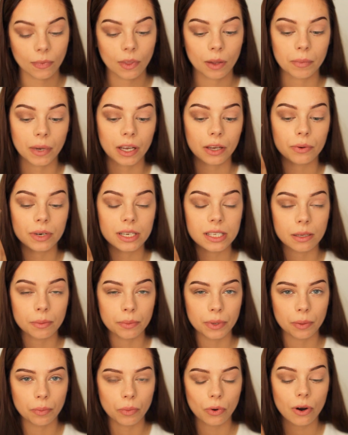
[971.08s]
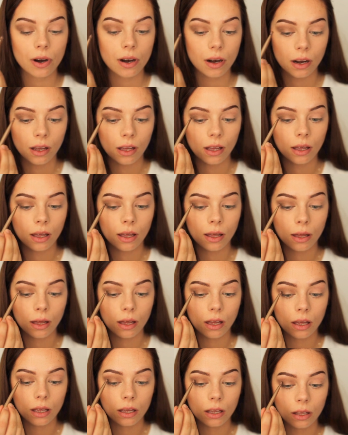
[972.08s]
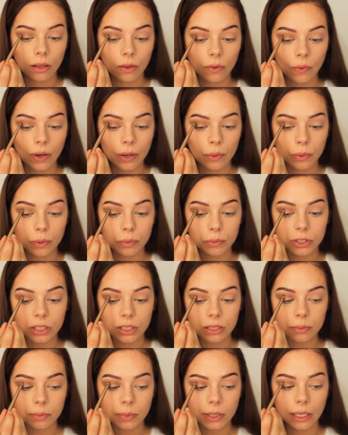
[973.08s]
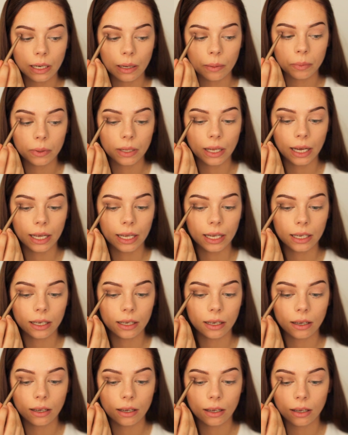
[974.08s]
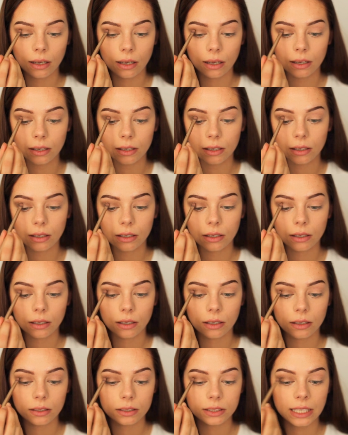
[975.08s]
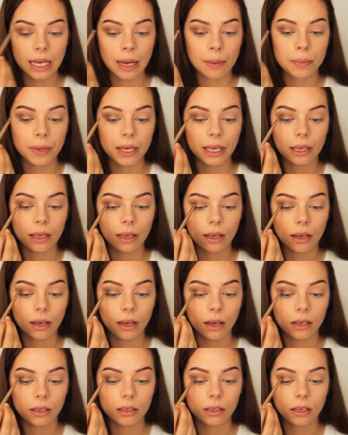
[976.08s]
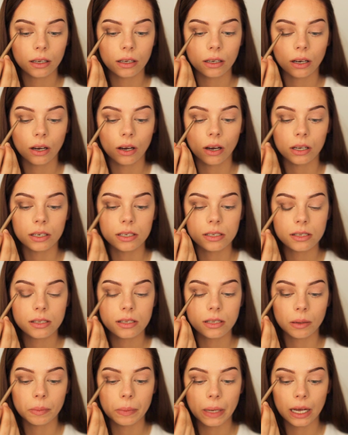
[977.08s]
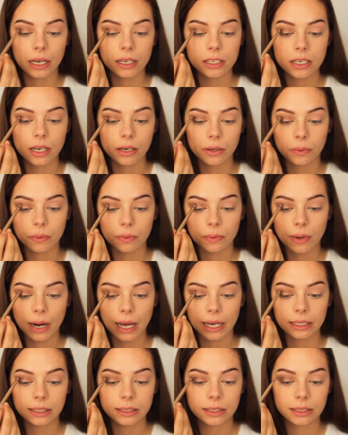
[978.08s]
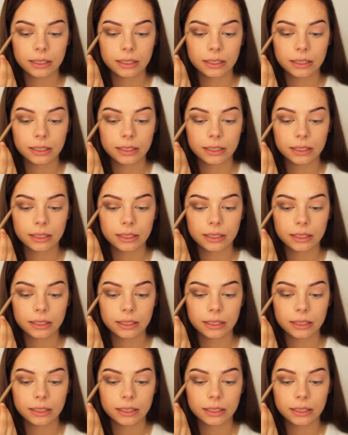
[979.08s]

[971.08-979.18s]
my crease a bit more. So I will just be applying, tapping on some eyeshadow right